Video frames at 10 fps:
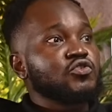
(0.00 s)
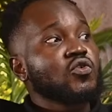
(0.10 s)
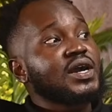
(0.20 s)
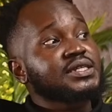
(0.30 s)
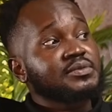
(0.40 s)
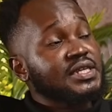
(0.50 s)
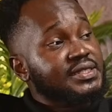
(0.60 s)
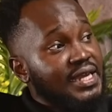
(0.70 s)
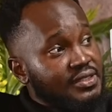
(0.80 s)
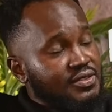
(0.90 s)
Drew was some
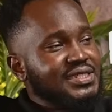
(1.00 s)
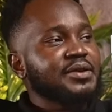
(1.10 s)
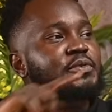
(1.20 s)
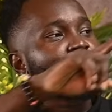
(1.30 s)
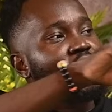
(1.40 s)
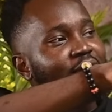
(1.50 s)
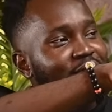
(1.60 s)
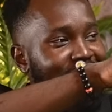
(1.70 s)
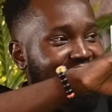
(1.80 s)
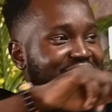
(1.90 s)
science. Say me.
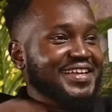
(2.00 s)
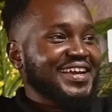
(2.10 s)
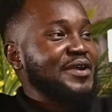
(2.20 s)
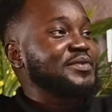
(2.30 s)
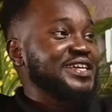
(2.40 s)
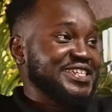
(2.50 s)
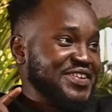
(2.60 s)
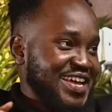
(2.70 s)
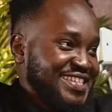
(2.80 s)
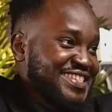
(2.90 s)
Can be a
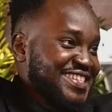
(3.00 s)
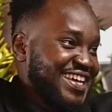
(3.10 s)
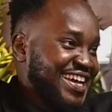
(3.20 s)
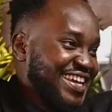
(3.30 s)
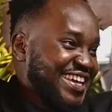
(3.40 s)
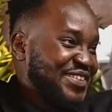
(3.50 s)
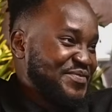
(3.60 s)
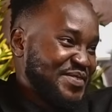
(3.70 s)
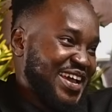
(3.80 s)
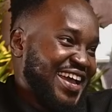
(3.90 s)
general assembly and
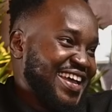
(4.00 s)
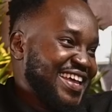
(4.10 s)
Kevia.